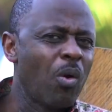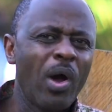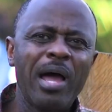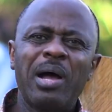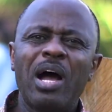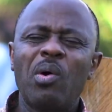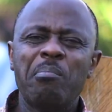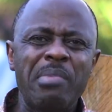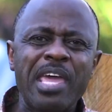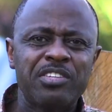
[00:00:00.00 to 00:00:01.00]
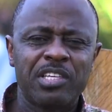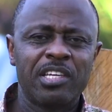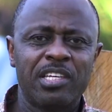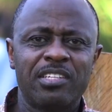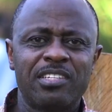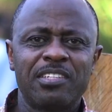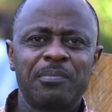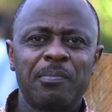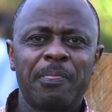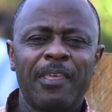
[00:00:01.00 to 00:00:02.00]
Wow, how amazing it is.
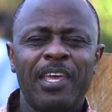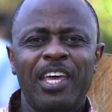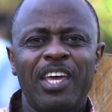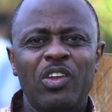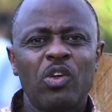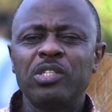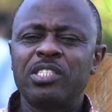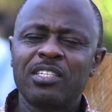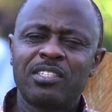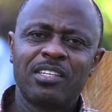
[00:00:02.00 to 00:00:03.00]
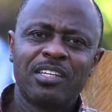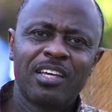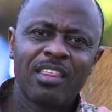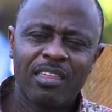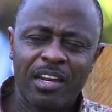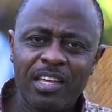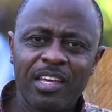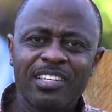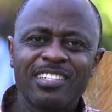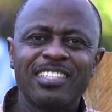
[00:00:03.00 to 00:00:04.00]
Not just 3
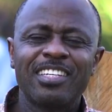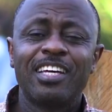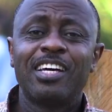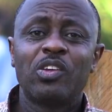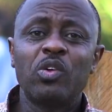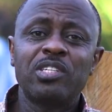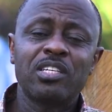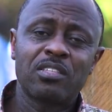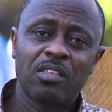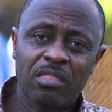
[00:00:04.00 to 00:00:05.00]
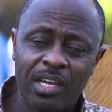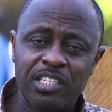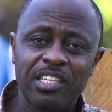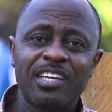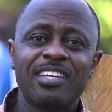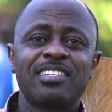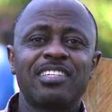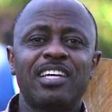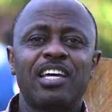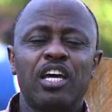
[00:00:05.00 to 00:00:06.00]
years, not just 30
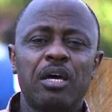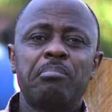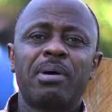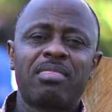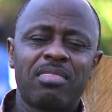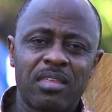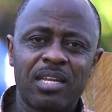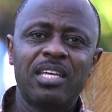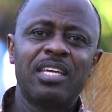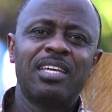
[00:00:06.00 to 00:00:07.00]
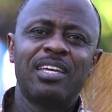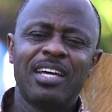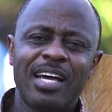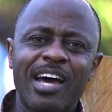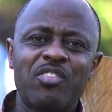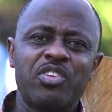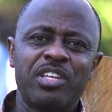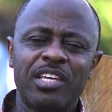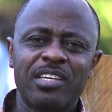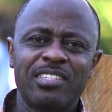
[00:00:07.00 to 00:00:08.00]
years, but
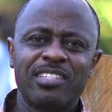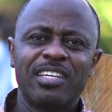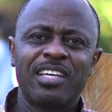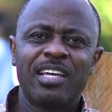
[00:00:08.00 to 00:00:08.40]
300 years.